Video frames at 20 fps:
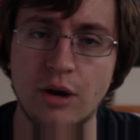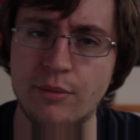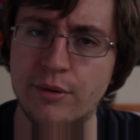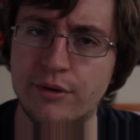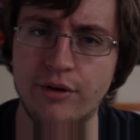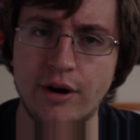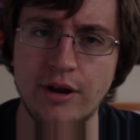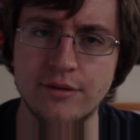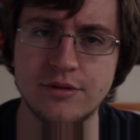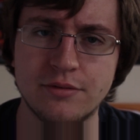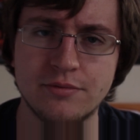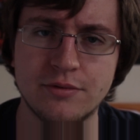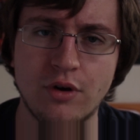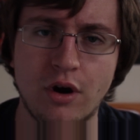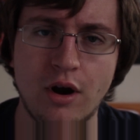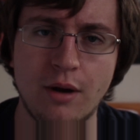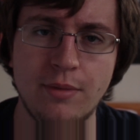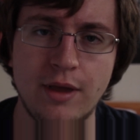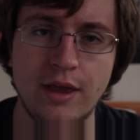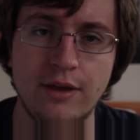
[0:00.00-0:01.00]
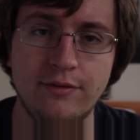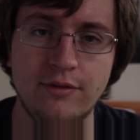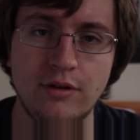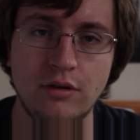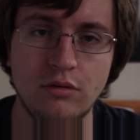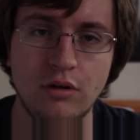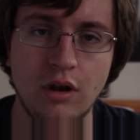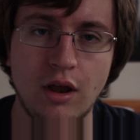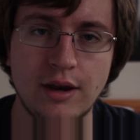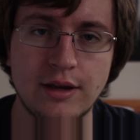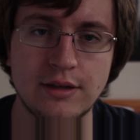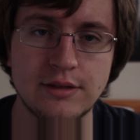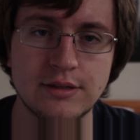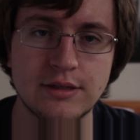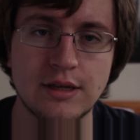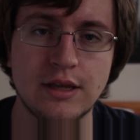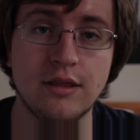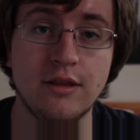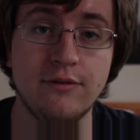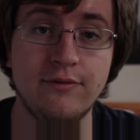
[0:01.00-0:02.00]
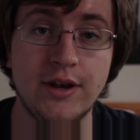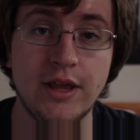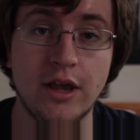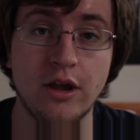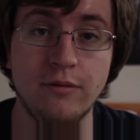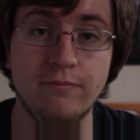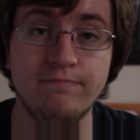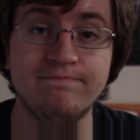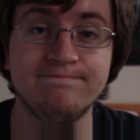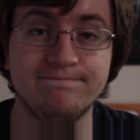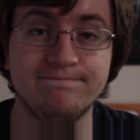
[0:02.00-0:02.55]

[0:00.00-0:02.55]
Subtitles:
comment, rate, subscribe if you liked the video.